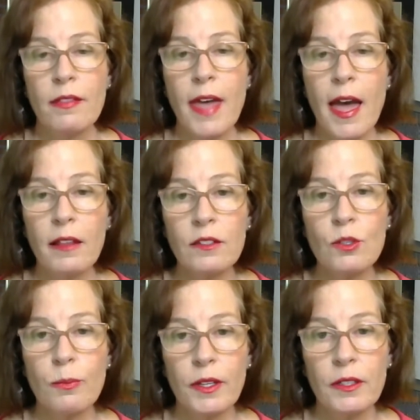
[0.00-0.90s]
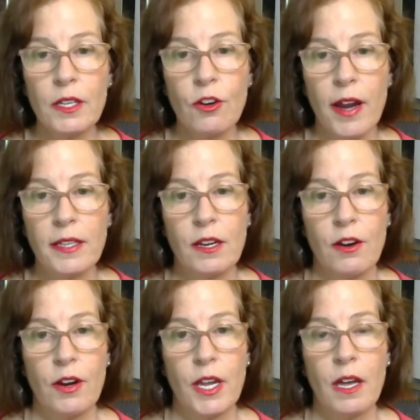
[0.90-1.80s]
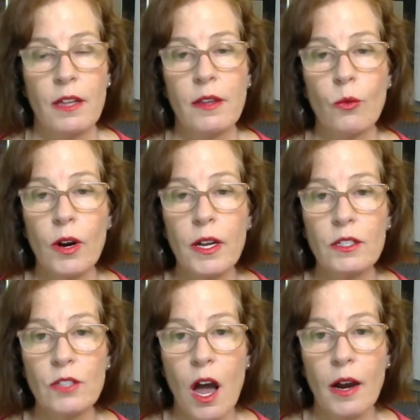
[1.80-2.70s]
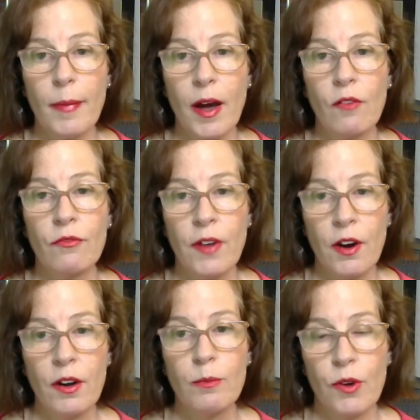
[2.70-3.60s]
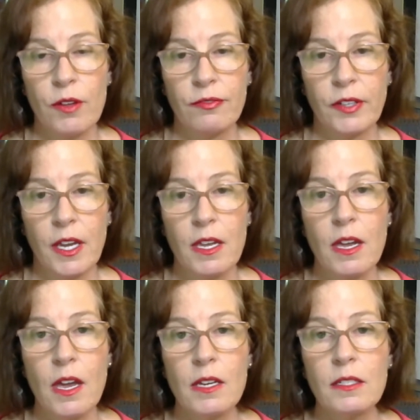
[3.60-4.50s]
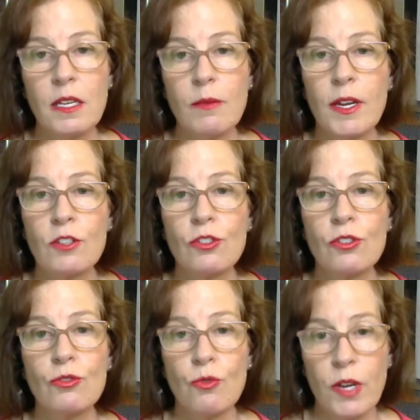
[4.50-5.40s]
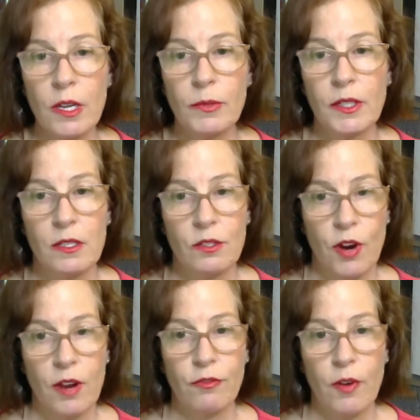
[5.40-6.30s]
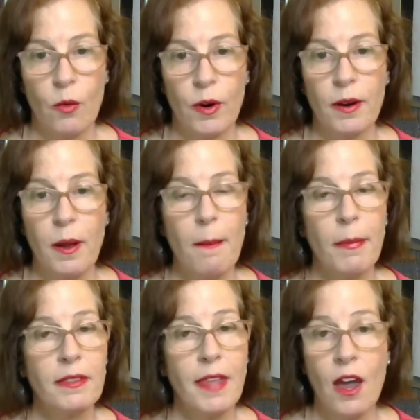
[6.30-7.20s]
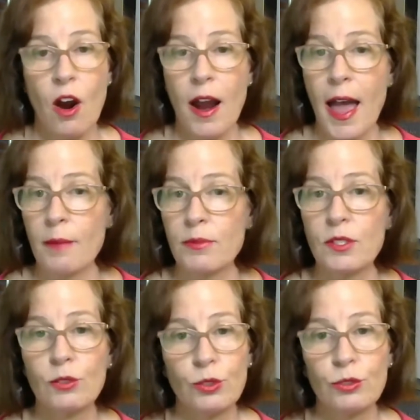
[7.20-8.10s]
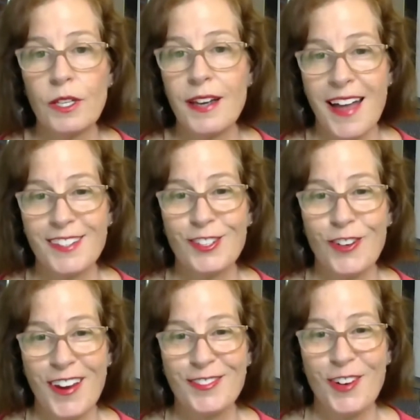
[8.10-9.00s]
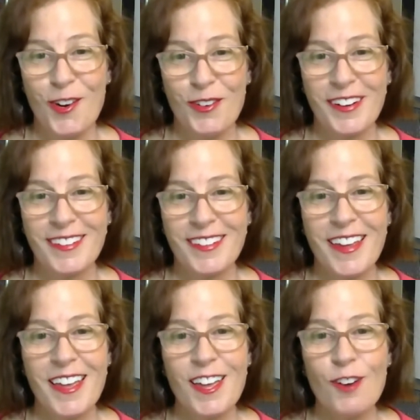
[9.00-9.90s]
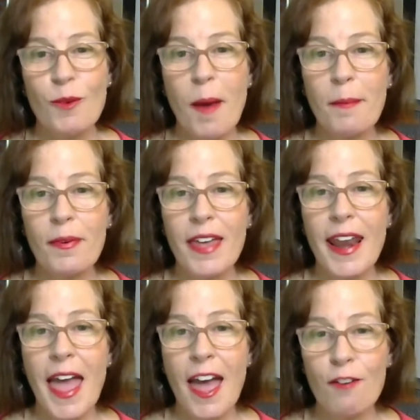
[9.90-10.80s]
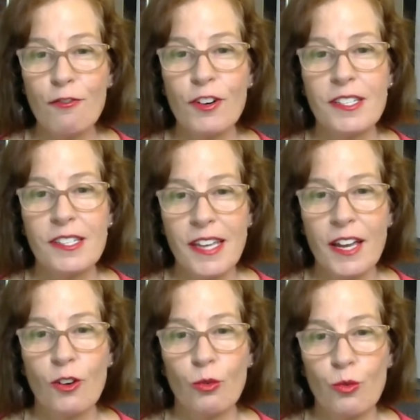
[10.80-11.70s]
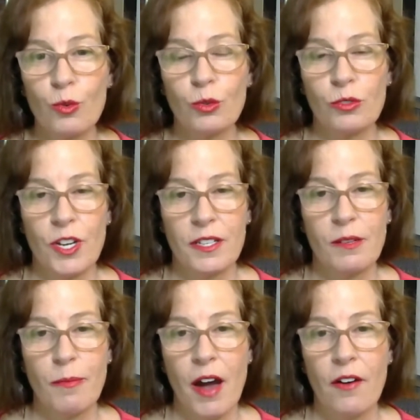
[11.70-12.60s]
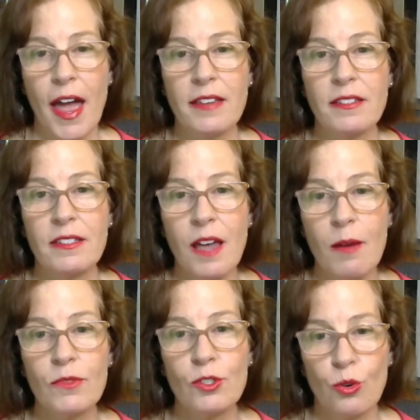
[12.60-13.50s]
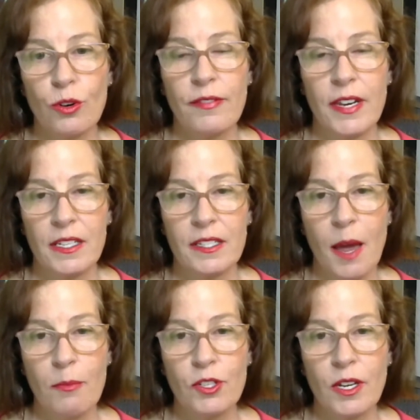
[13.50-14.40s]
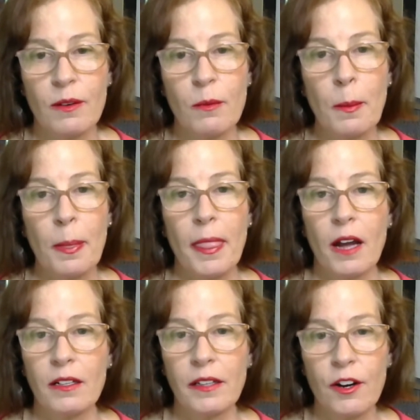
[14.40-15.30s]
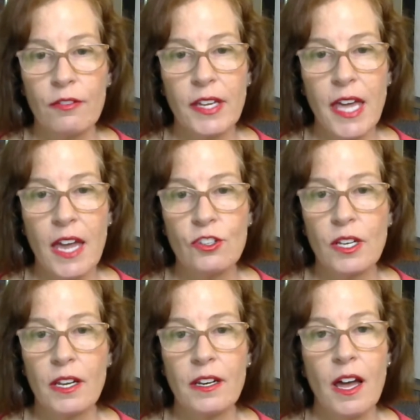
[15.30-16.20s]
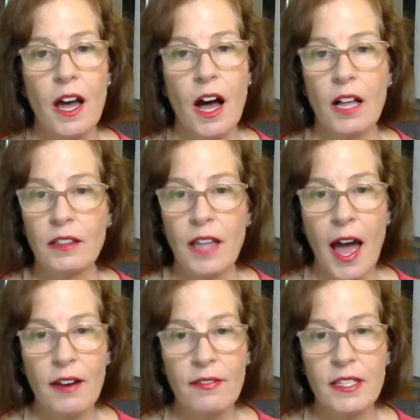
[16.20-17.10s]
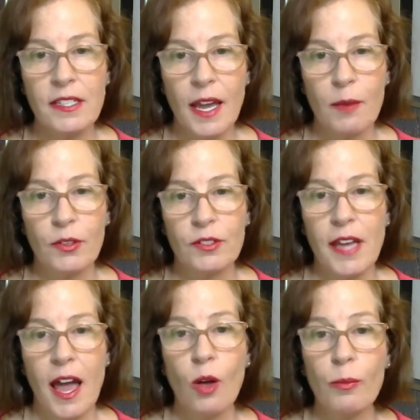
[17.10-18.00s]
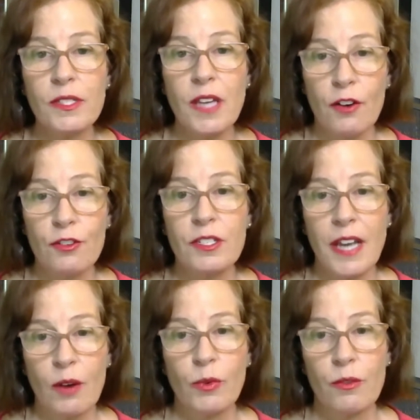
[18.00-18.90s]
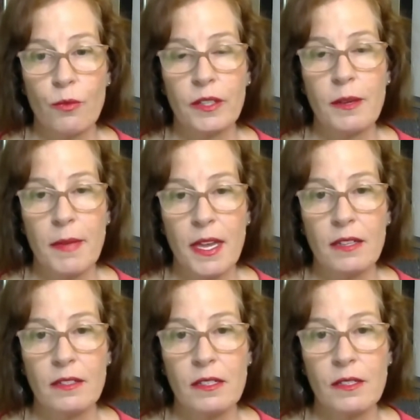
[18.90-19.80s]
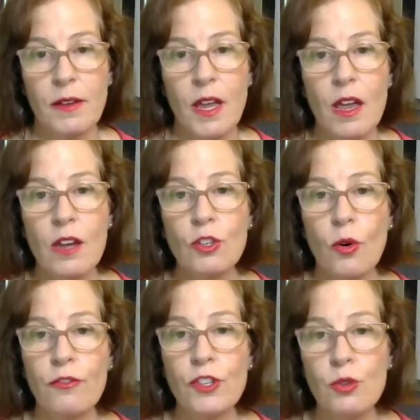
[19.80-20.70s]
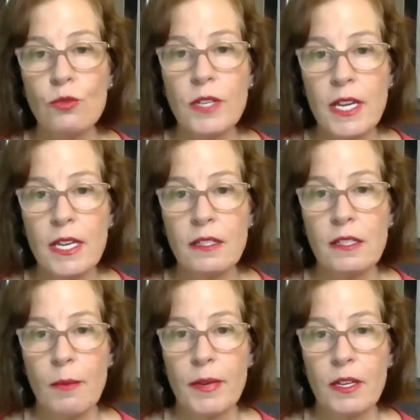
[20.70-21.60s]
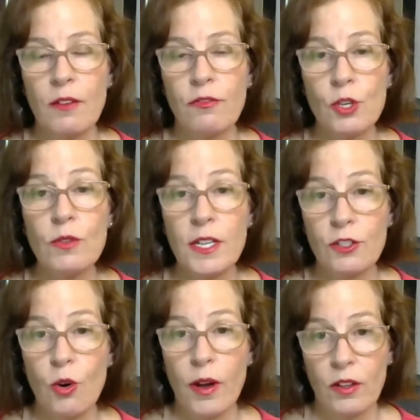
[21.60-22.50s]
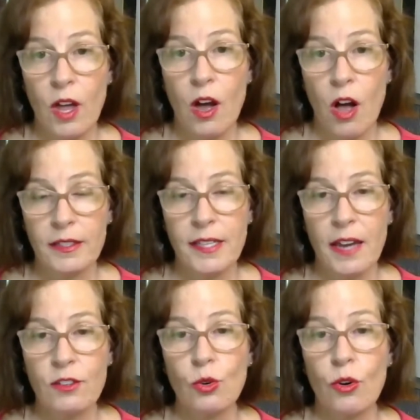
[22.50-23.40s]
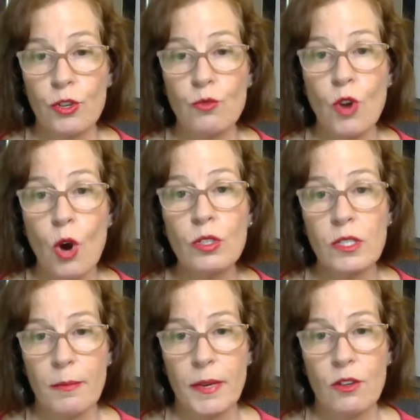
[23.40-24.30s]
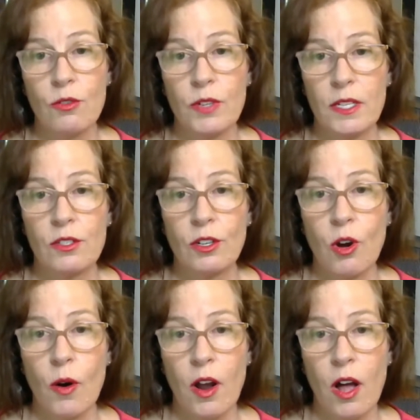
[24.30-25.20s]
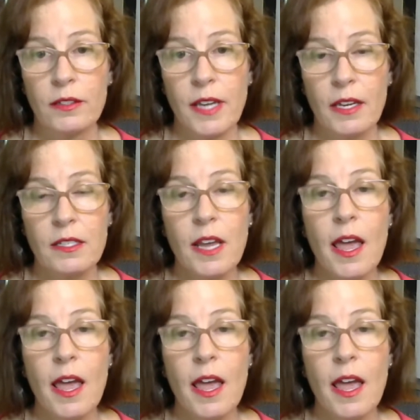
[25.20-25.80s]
The eligibility criteria that we're going to talk about very briefly seem extremely straightforward, but they are absolutely not straightforward. Remember that every single rule just about has some sort of an exception, a clarification, a lot of examples to help us understand what it really means. So if you need to go on ALTCS or you know somebody who needs to go on ALTCS,